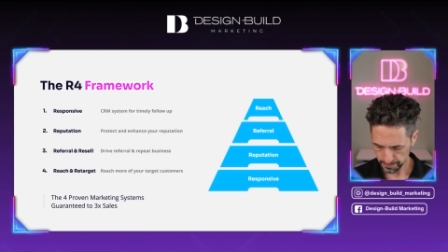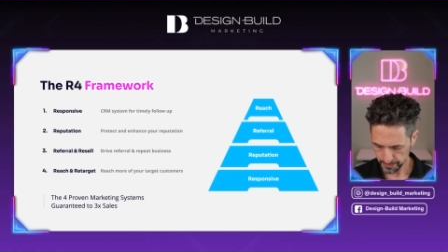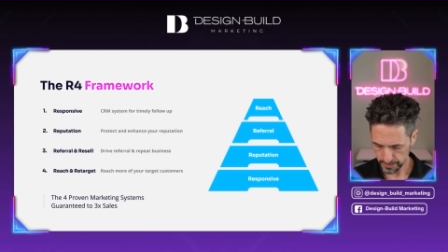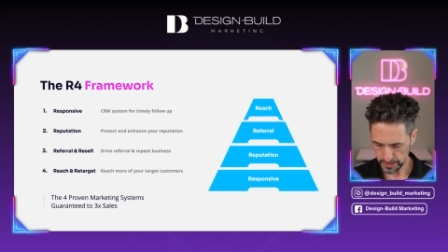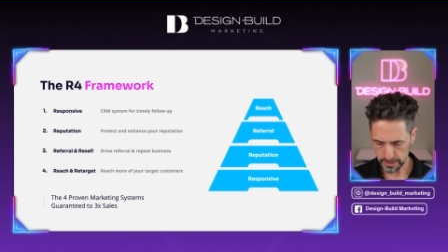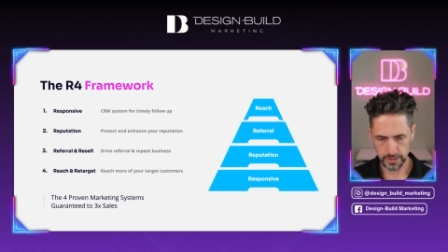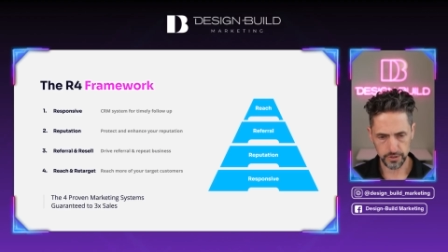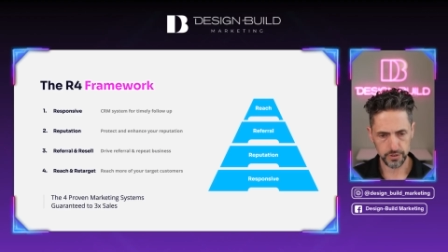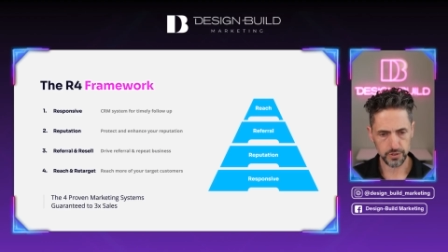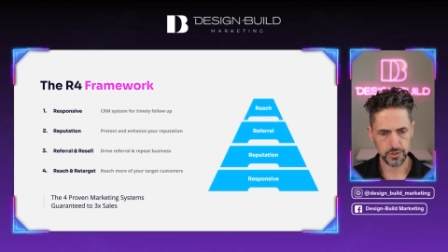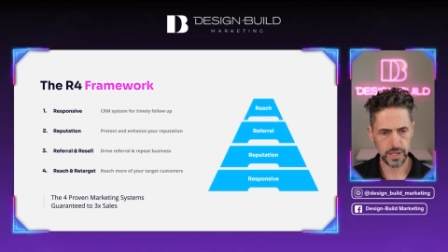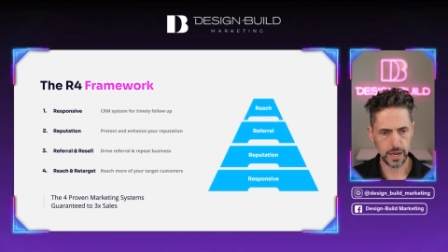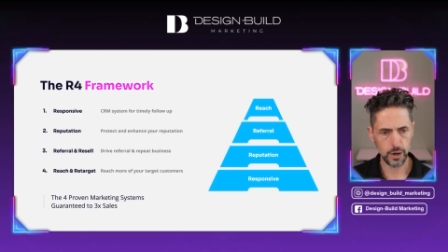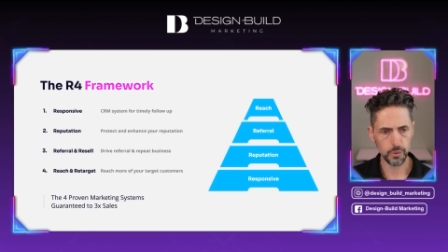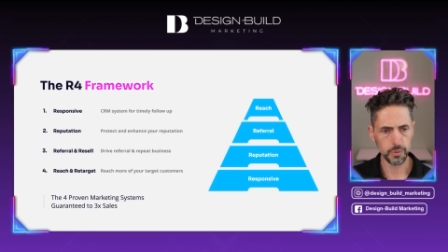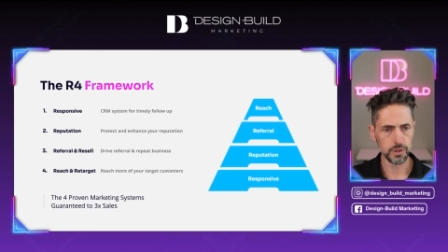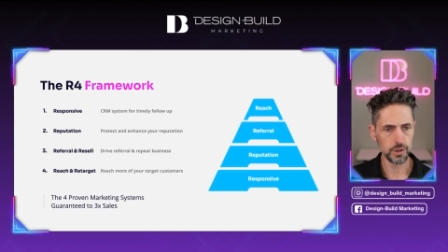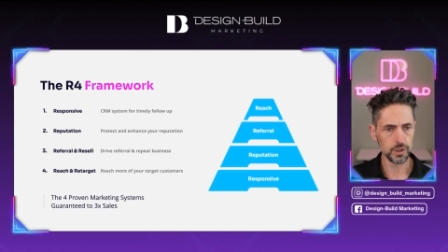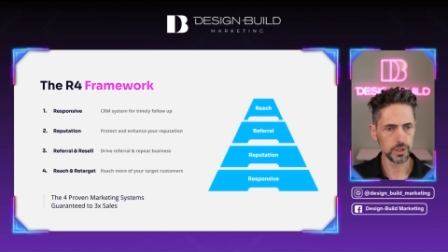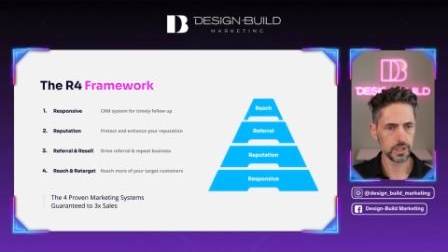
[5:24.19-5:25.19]
And this is how
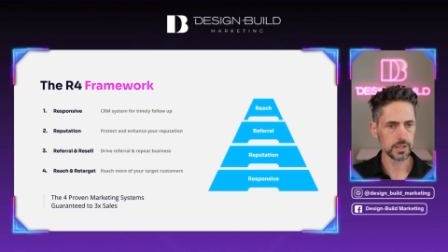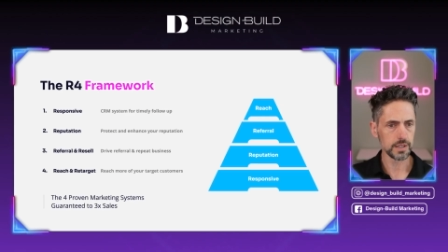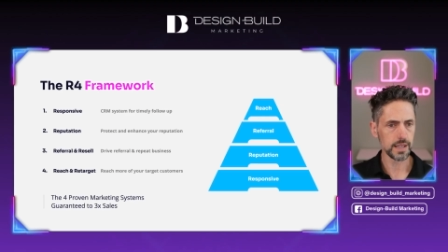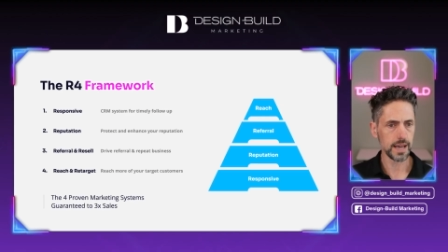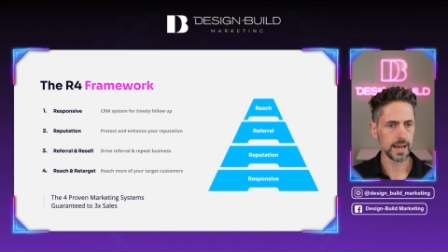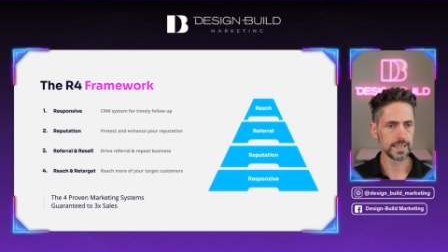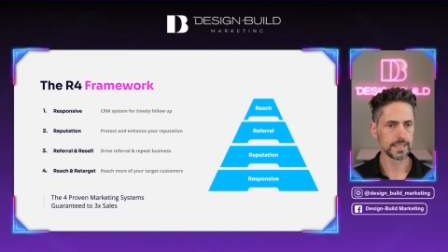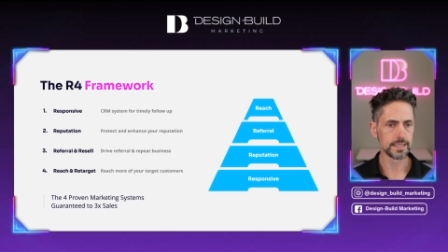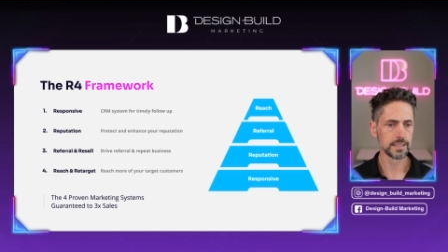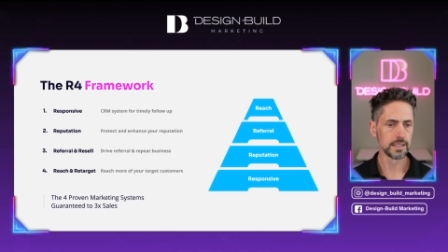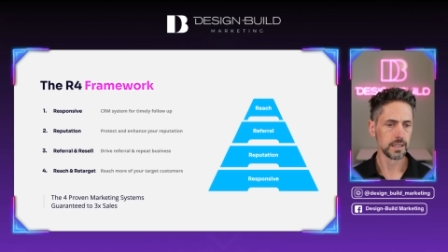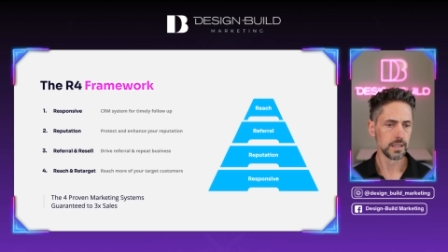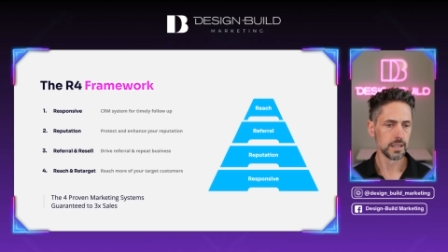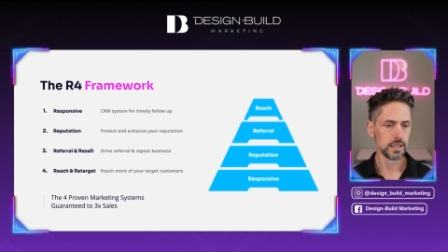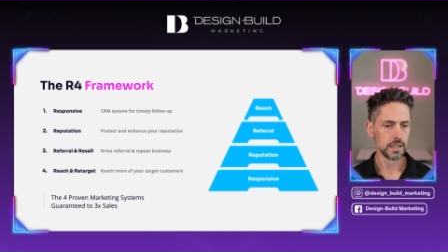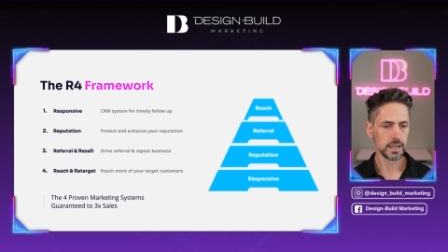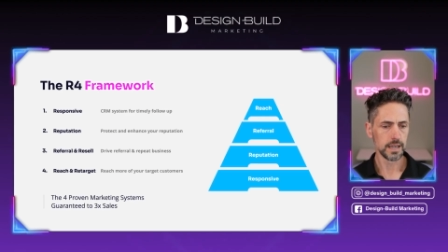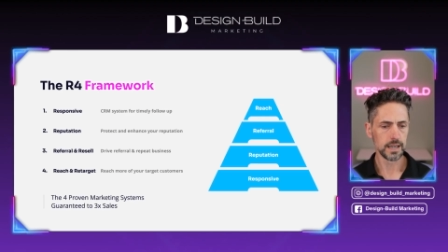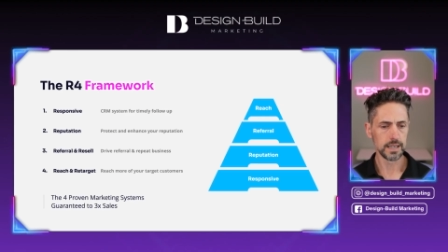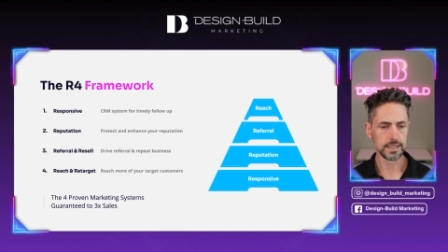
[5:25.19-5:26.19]
we look at that
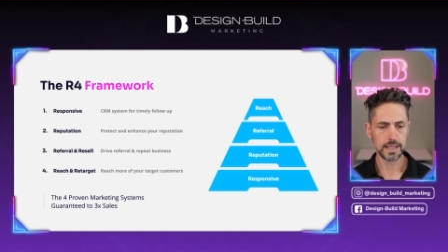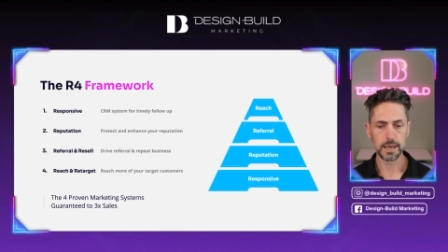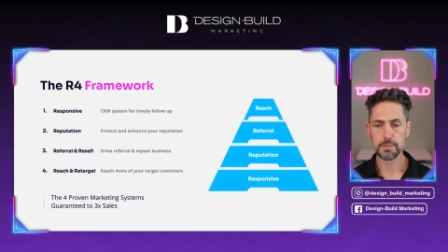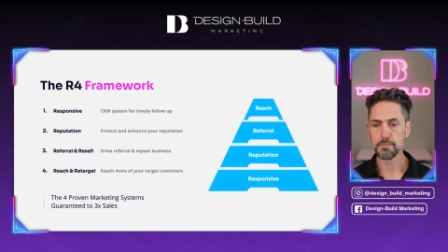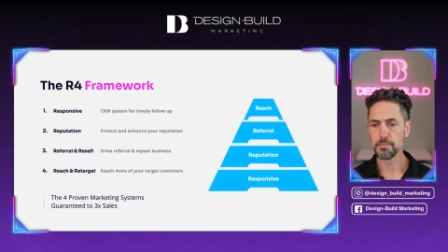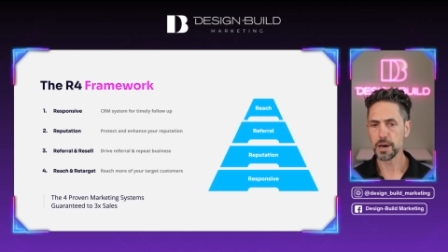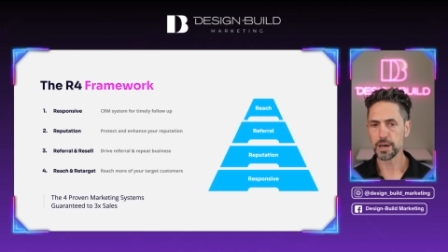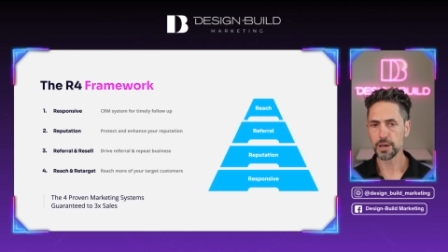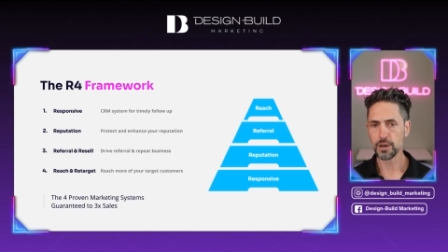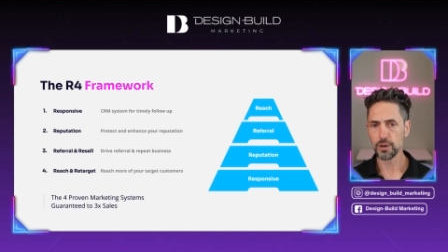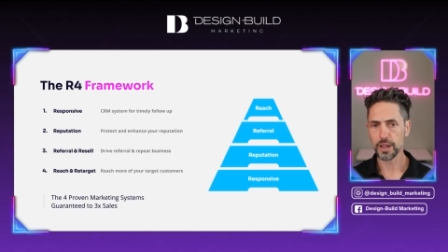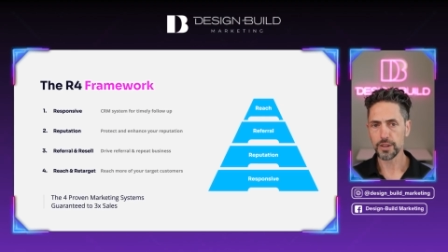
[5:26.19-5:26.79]
model, that